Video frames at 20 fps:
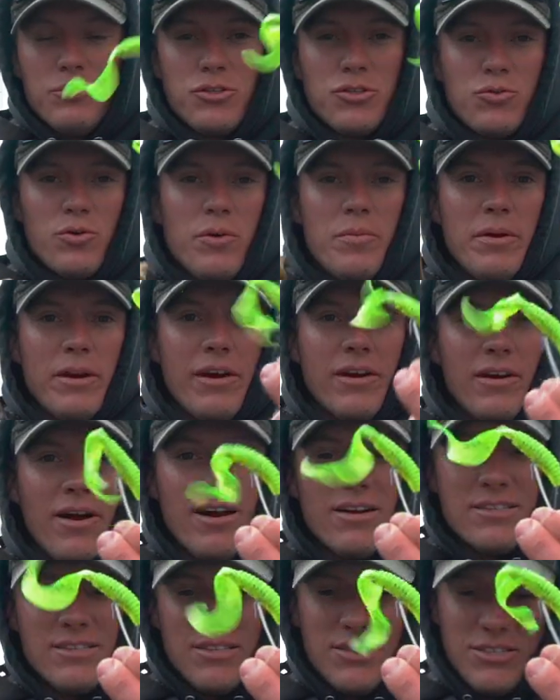swimming
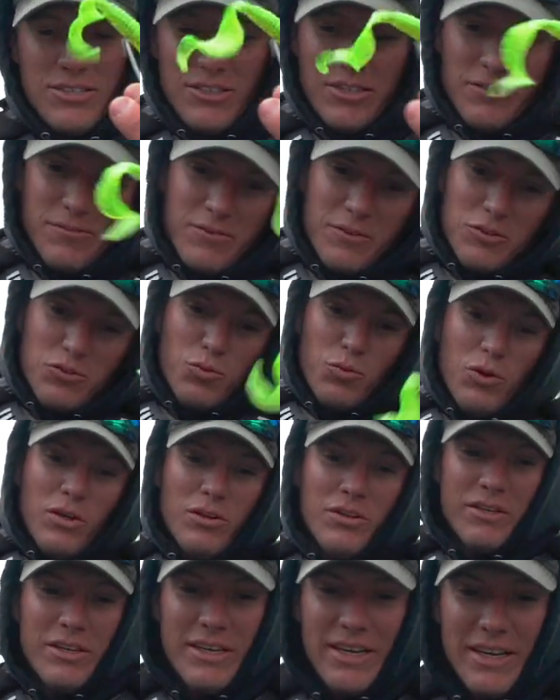across the surface
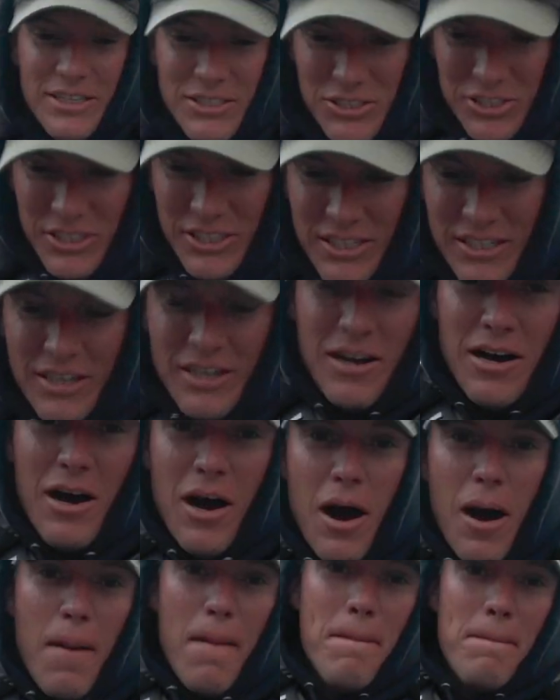will catch
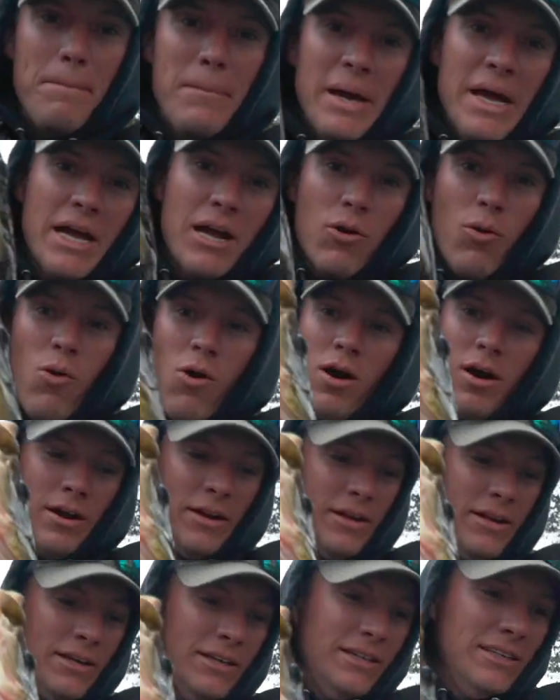a big
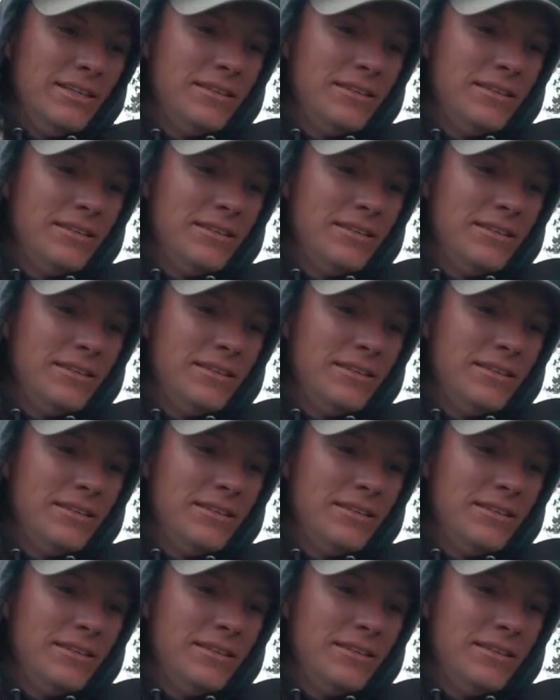one.